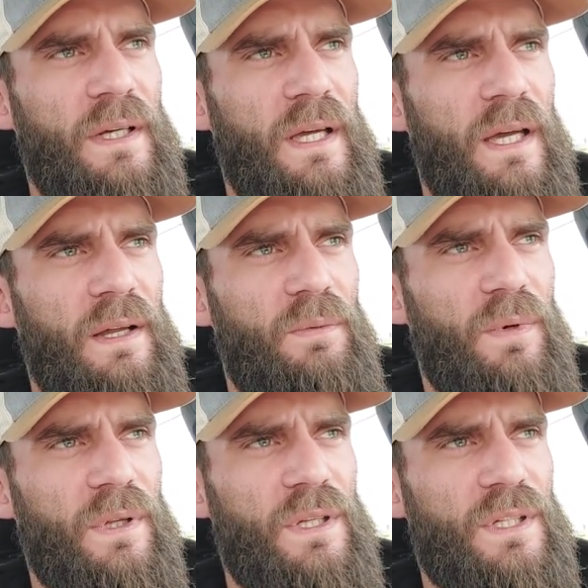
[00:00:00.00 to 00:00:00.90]
and
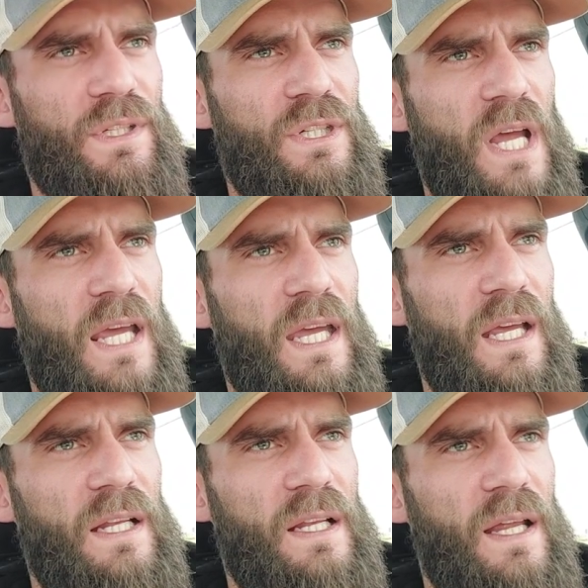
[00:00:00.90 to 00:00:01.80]
really just check
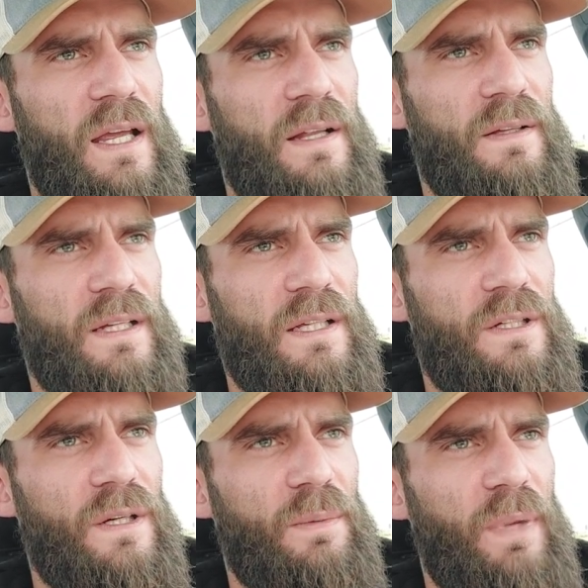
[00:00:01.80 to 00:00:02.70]
in and get
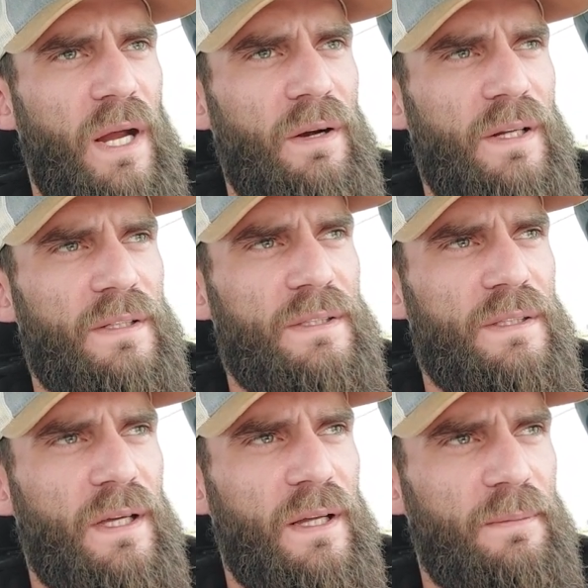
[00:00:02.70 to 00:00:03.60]
your bearings,
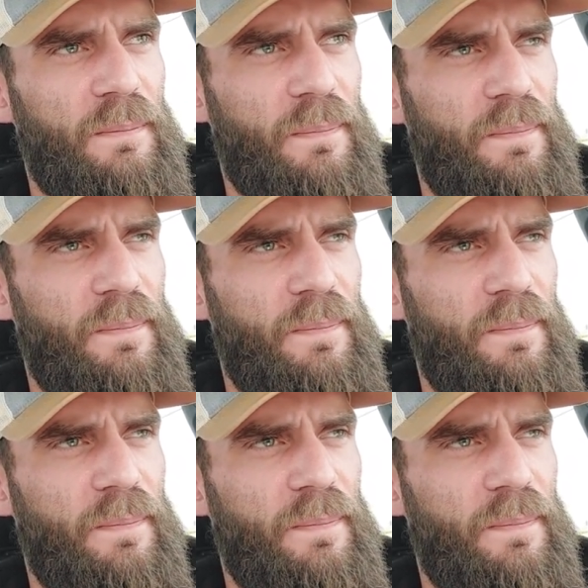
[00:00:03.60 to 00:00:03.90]
and